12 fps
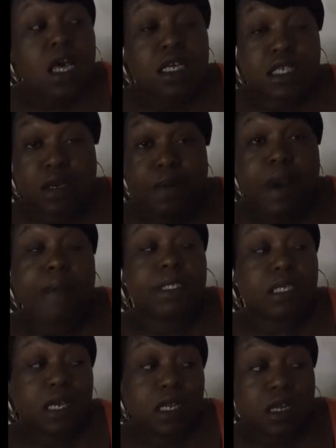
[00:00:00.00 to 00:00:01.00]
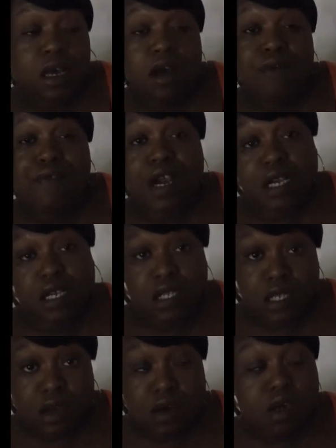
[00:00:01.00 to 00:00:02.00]
because he promised her a record
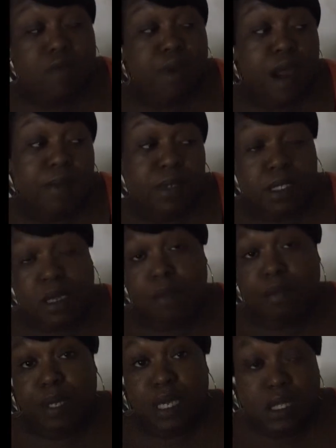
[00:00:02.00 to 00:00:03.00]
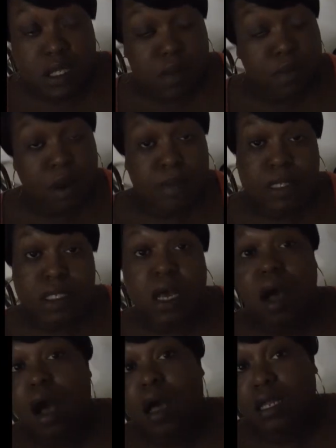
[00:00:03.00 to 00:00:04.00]
deal, he promised her beats, he promised
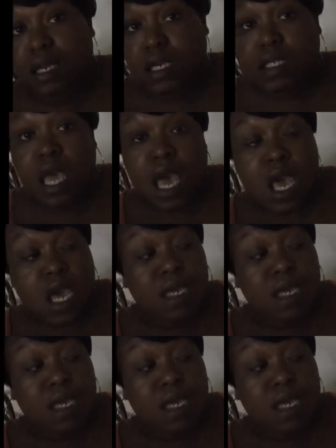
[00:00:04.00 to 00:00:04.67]
her all of this.